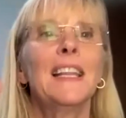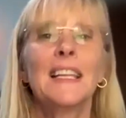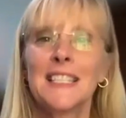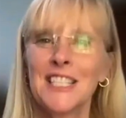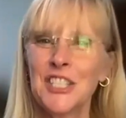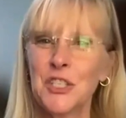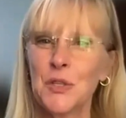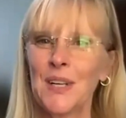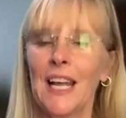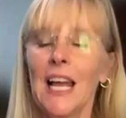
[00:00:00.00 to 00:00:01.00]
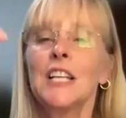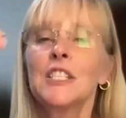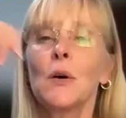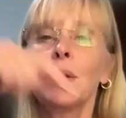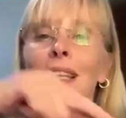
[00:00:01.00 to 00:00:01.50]
This is tree.
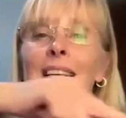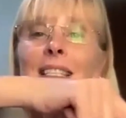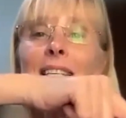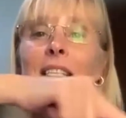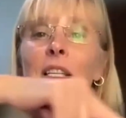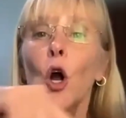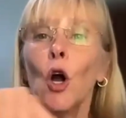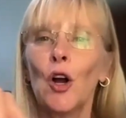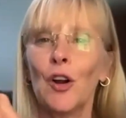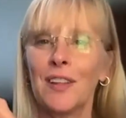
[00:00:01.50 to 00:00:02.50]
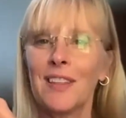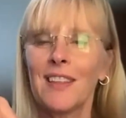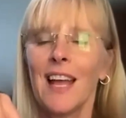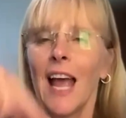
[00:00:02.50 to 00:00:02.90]
So this is the earth,